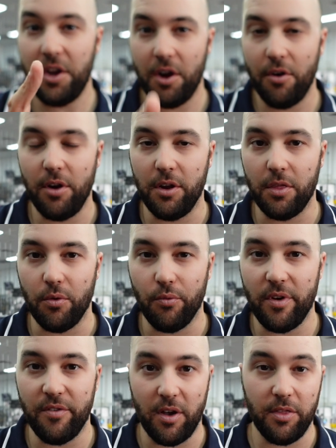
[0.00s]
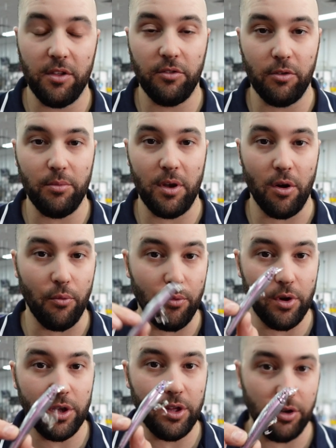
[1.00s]
herring in the river. This will be a
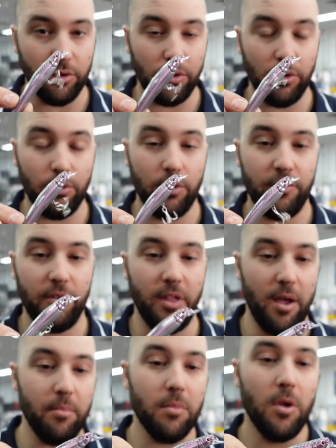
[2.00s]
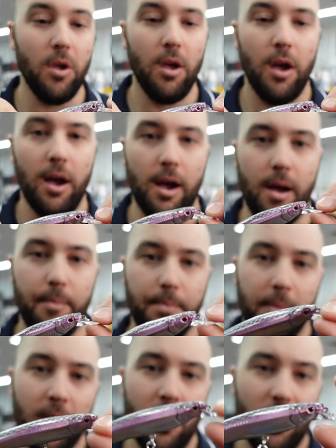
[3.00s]
really good lure for them.
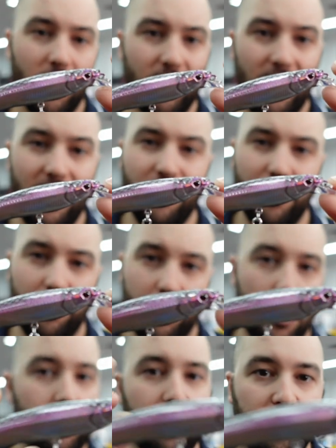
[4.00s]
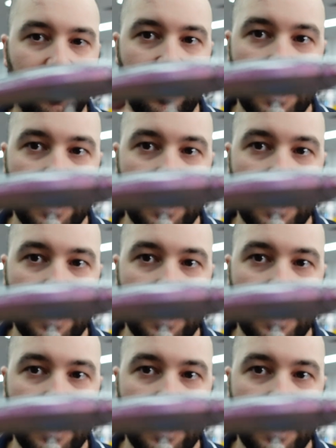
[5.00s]
Even obviously